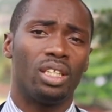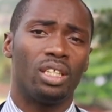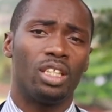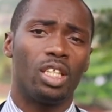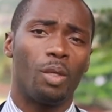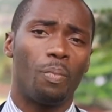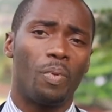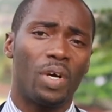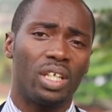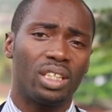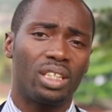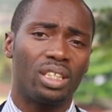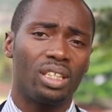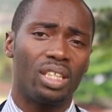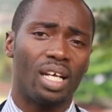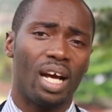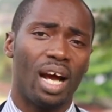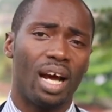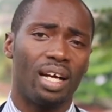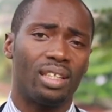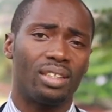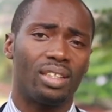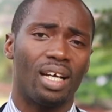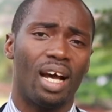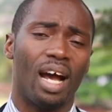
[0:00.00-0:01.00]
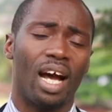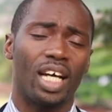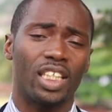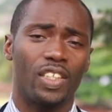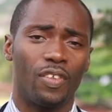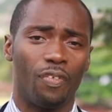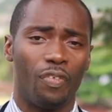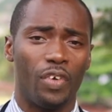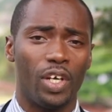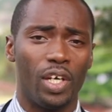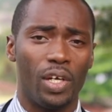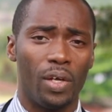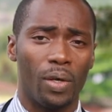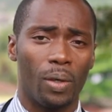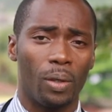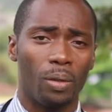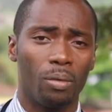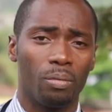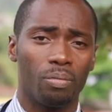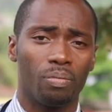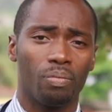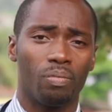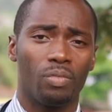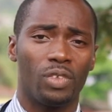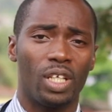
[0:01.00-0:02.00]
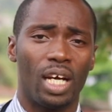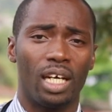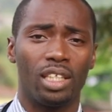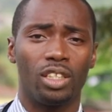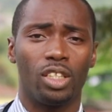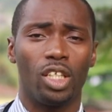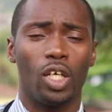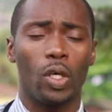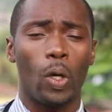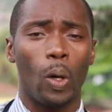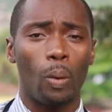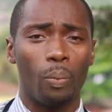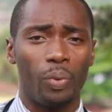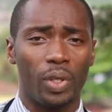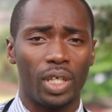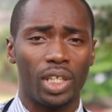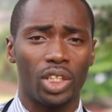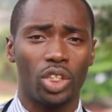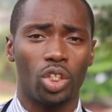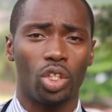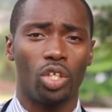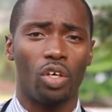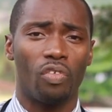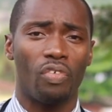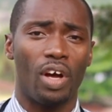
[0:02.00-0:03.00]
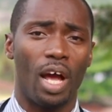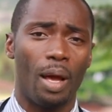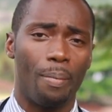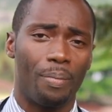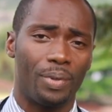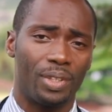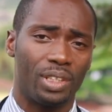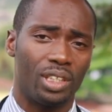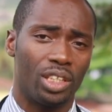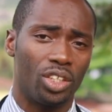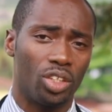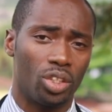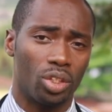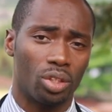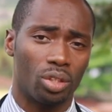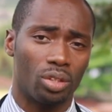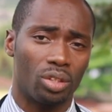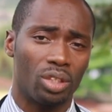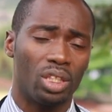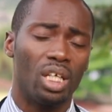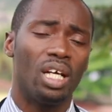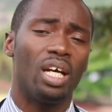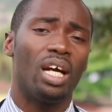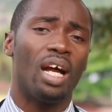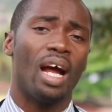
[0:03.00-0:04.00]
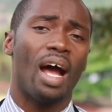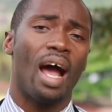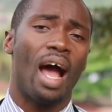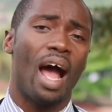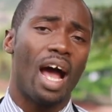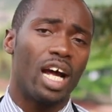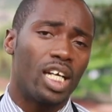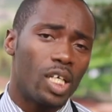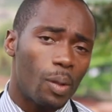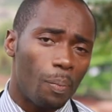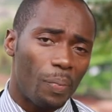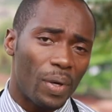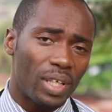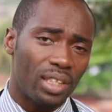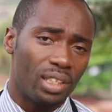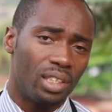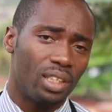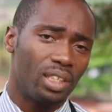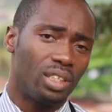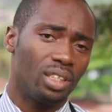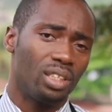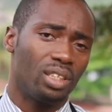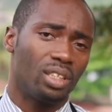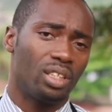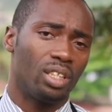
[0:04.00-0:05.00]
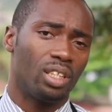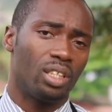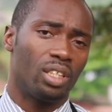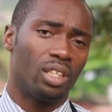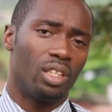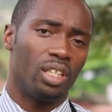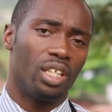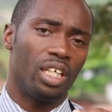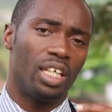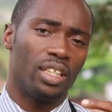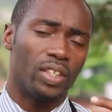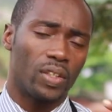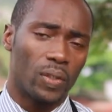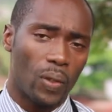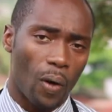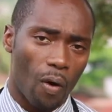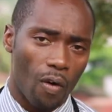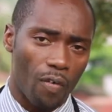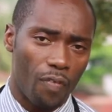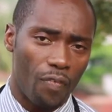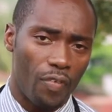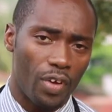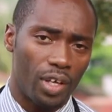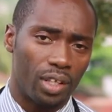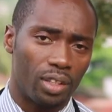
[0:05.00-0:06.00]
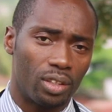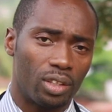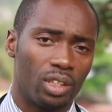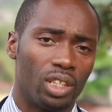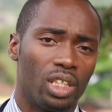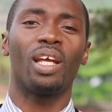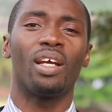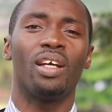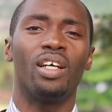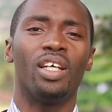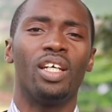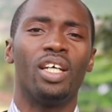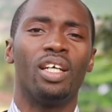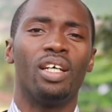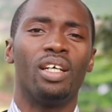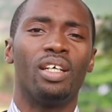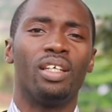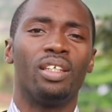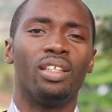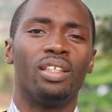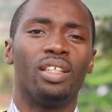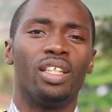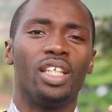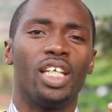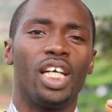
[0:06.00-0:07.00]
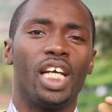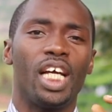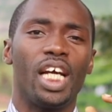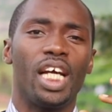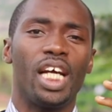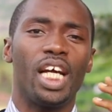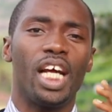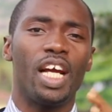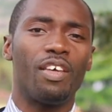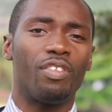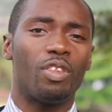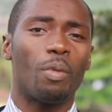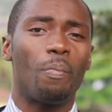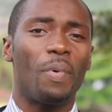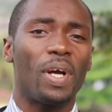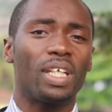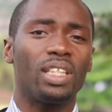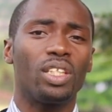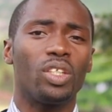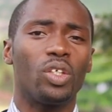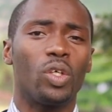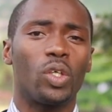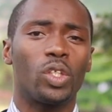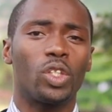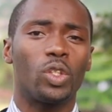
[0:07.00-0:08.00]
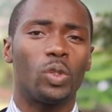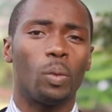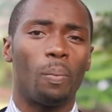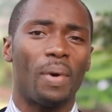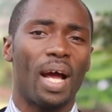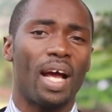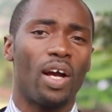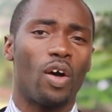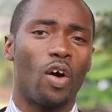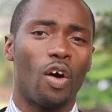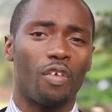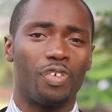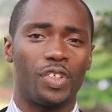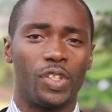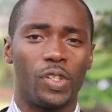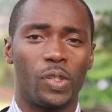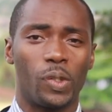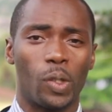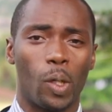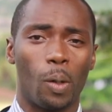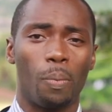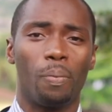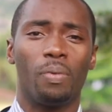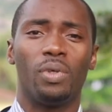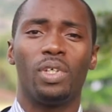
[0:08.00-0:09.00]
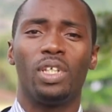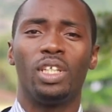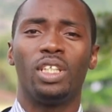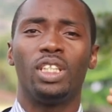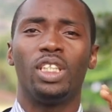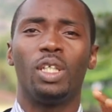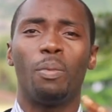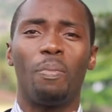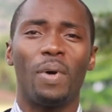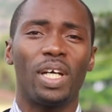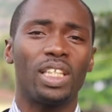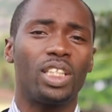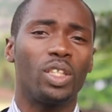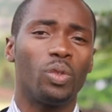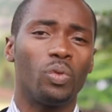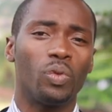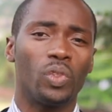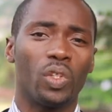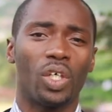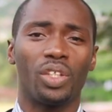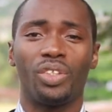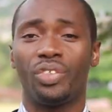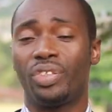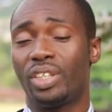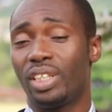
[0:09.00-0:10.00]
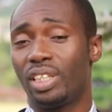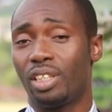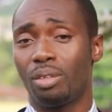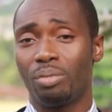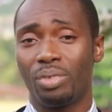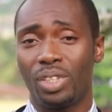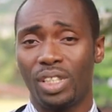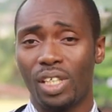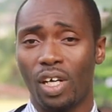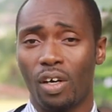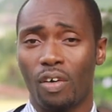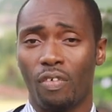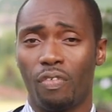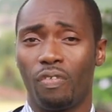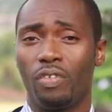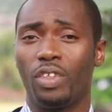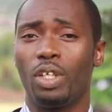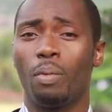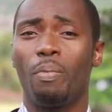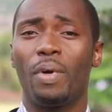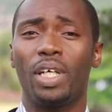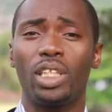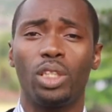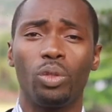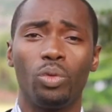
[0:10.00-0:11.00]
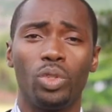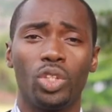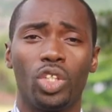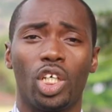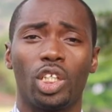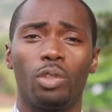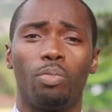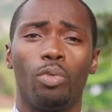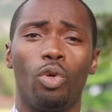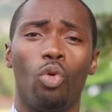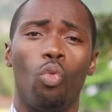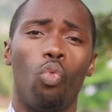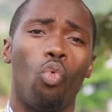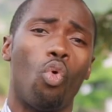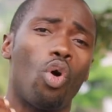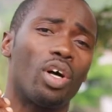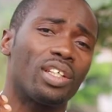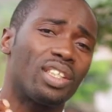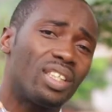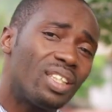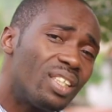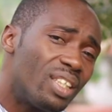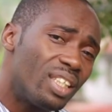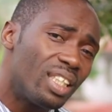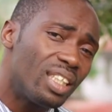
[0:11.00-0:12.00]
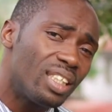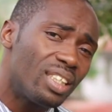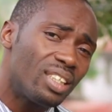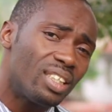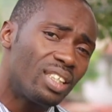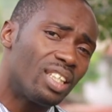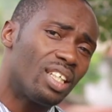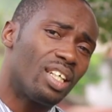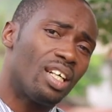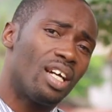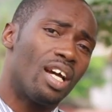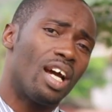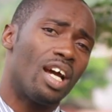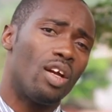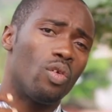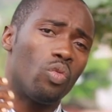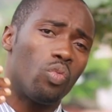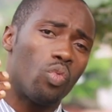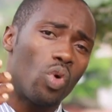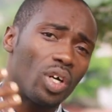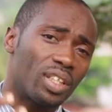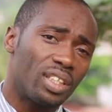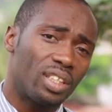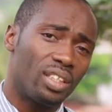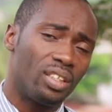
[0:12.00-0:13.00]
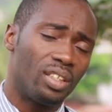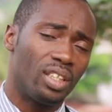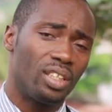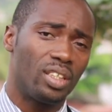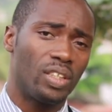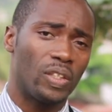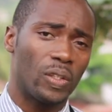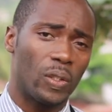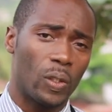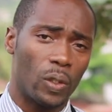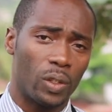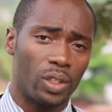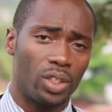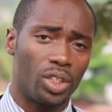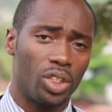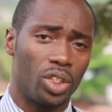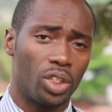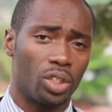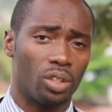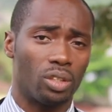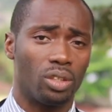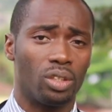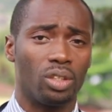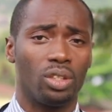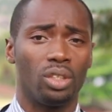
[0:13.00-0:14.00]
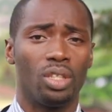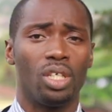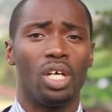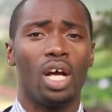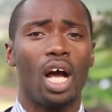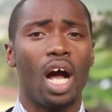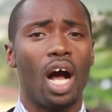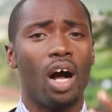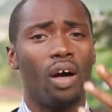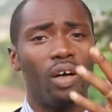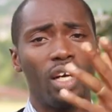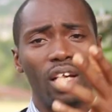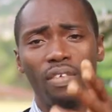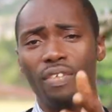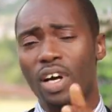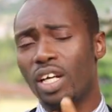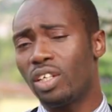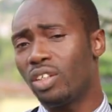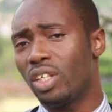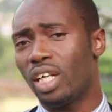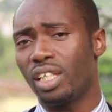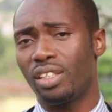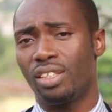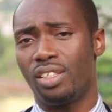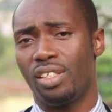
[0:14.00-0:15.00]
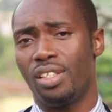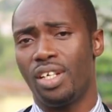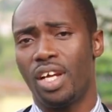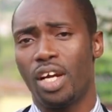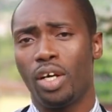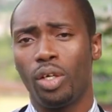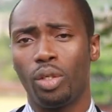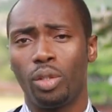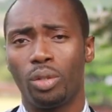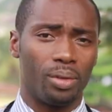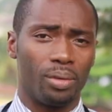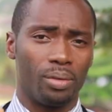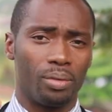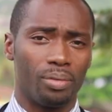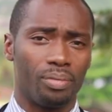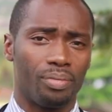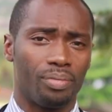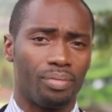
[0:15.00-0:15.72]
the person has heart failure, that's a complication of hypertension, and the person is coughing. If the person goes to buy cough syrup, the person will not treat himself. The person will just be worsening and worsening the condition. I'll give another scenario.